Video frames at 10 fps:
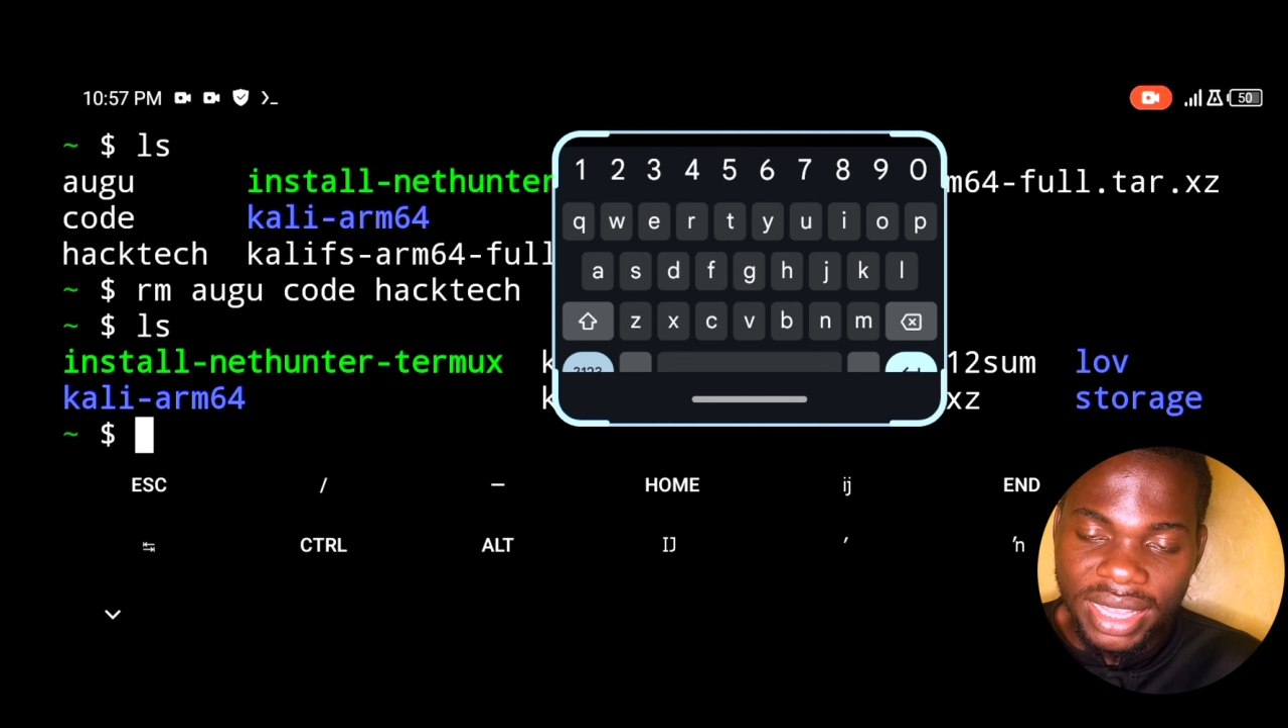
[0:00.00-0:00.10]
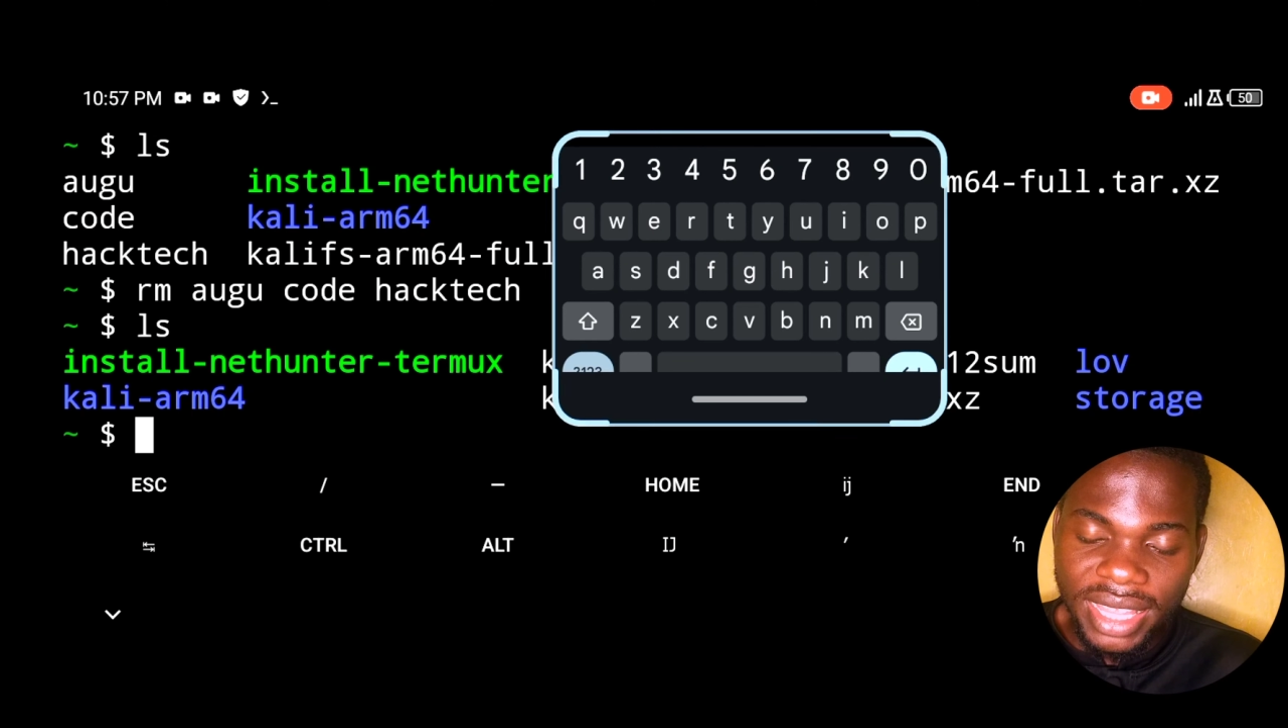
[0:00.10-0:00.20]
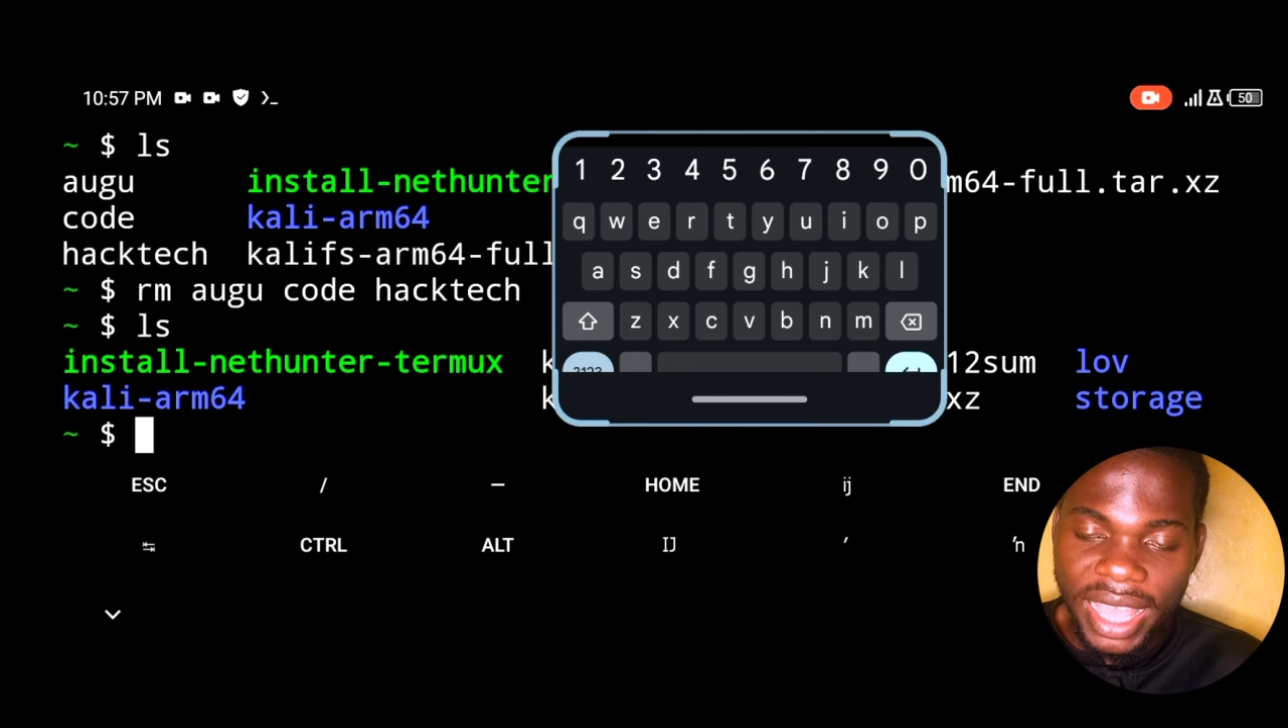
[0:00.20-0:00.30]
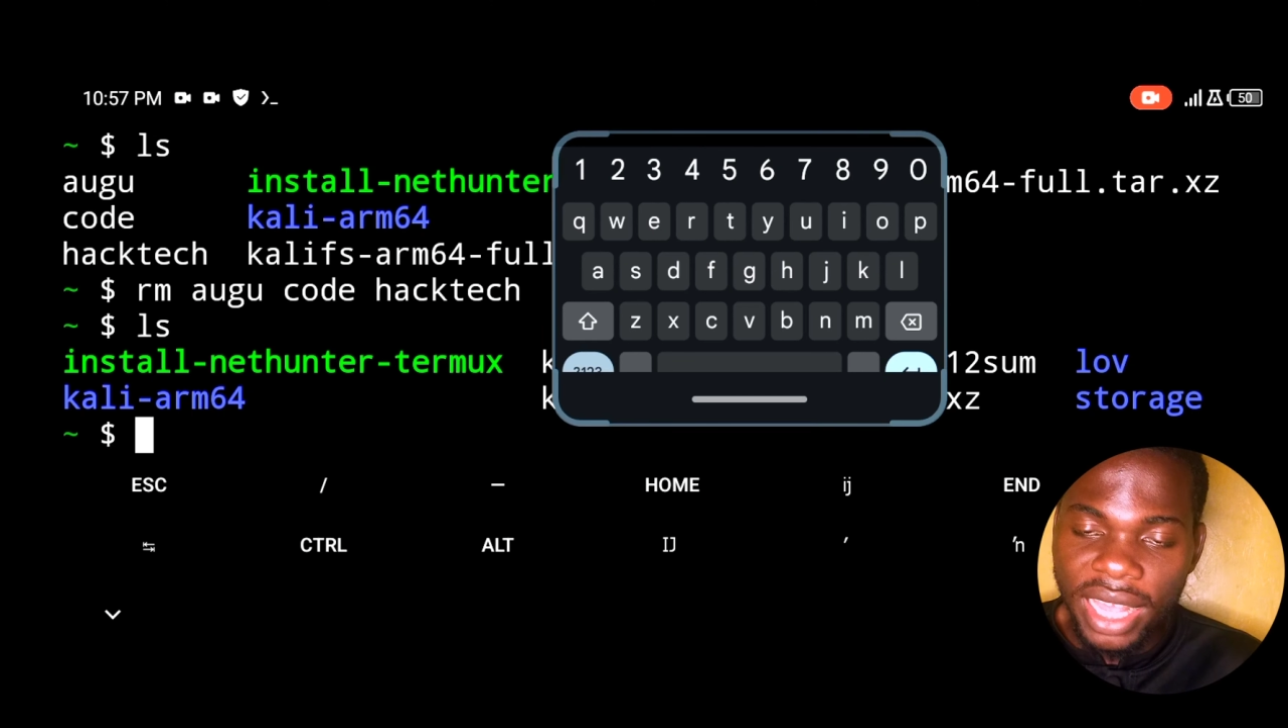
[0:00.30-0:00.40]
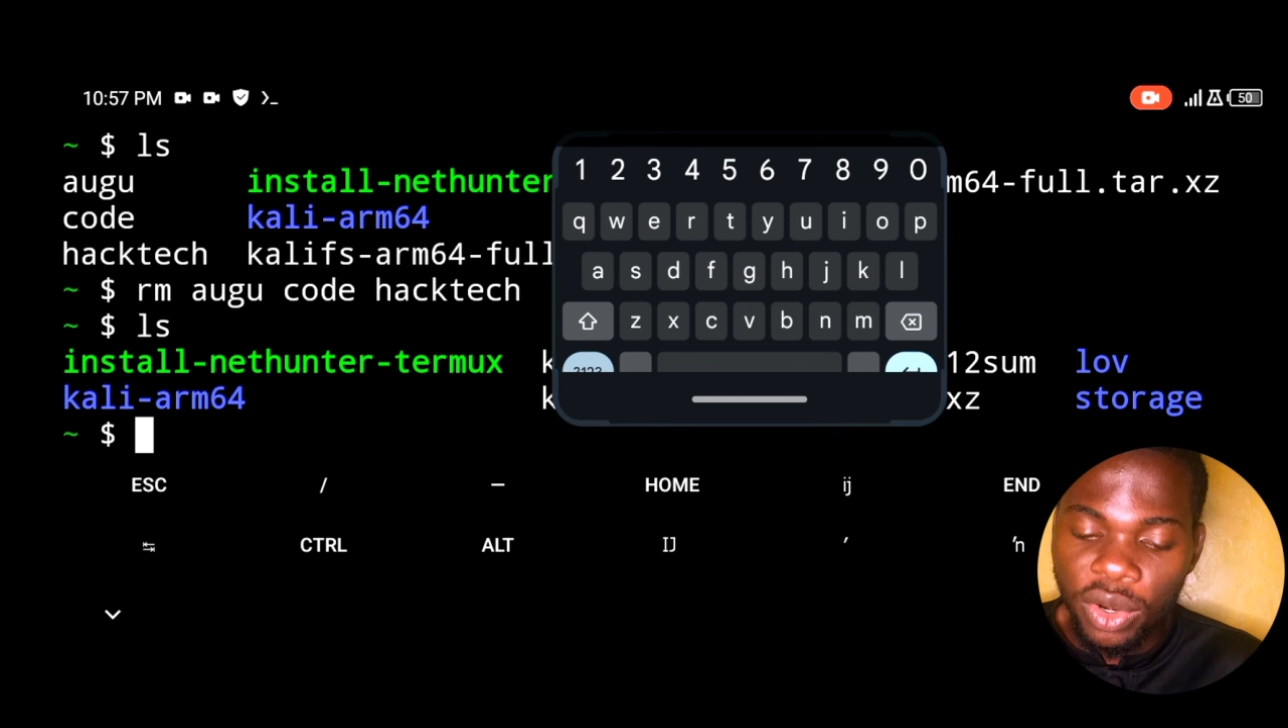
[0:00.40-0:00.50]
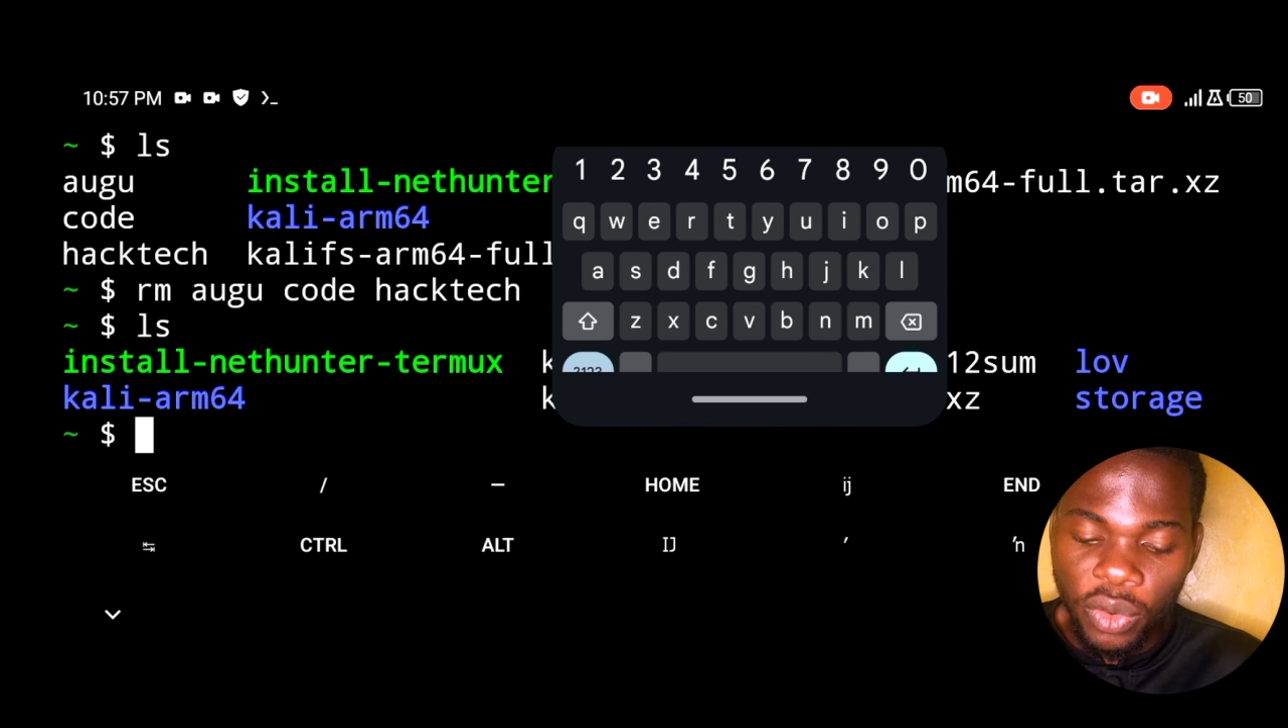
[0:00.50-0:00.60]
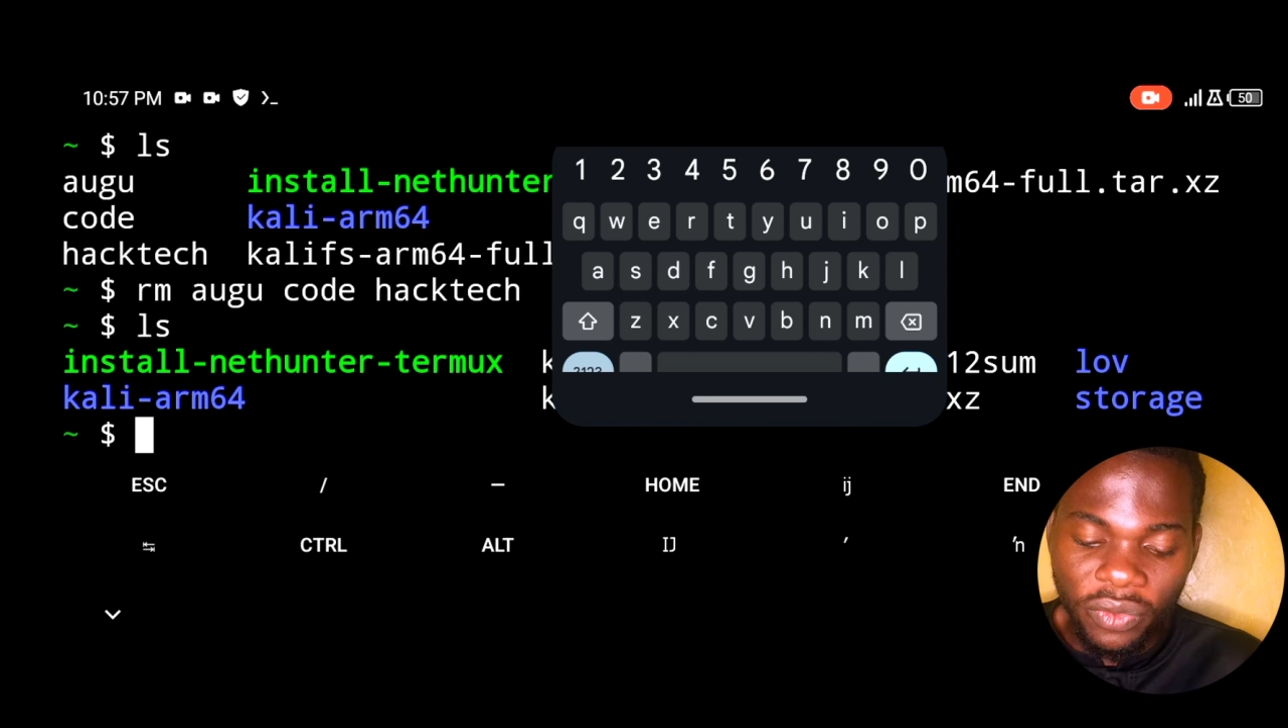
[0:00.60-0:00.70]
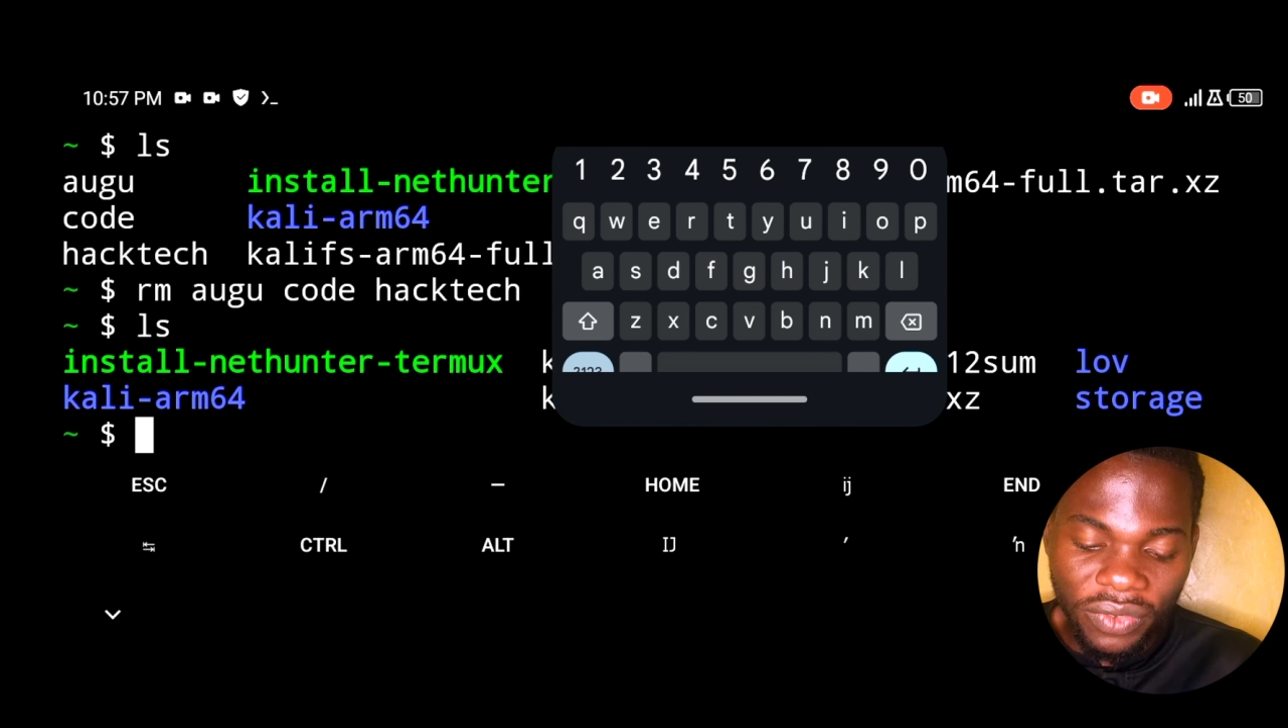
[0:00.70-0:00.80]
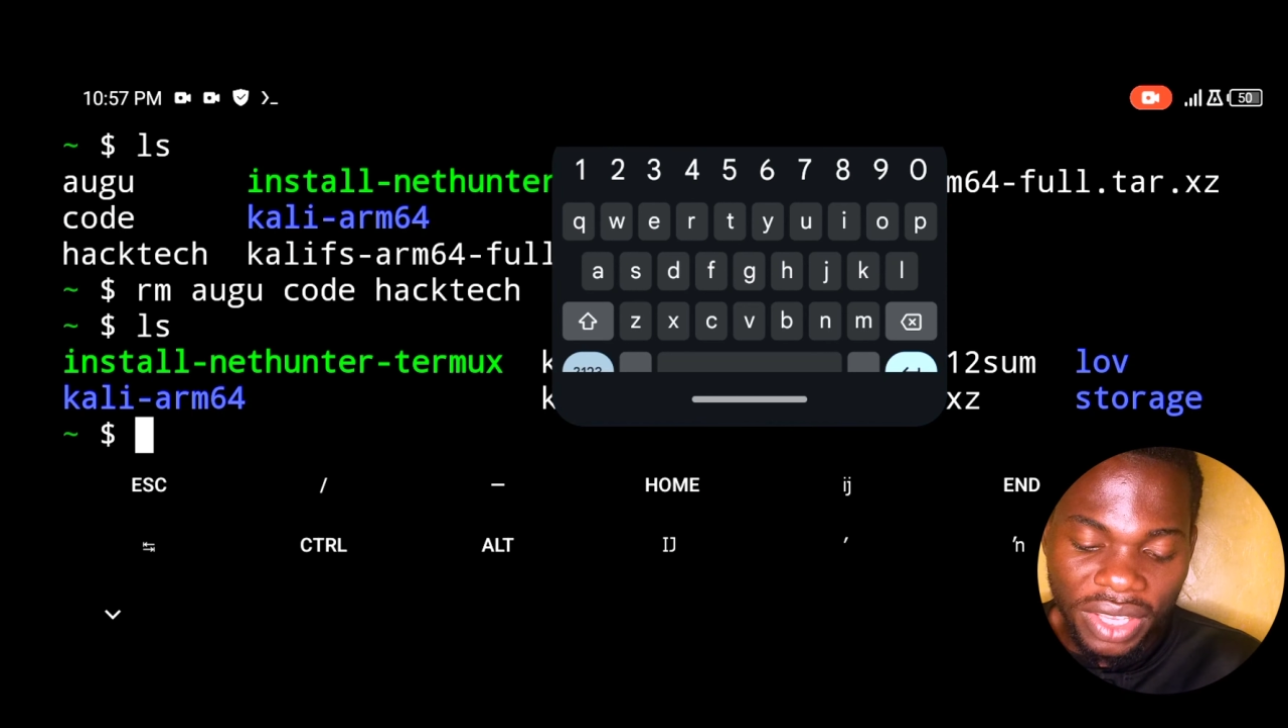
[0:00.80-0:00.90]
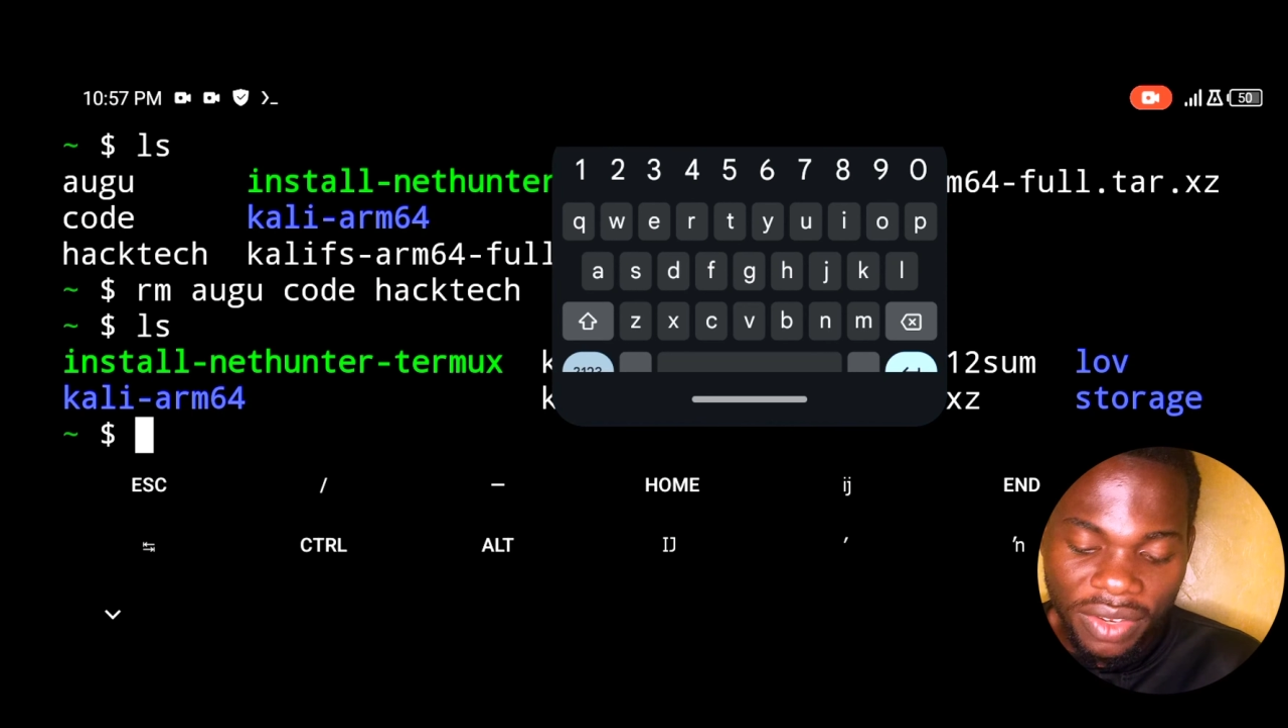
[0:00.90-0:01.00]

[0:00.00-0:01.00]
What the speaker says: the lov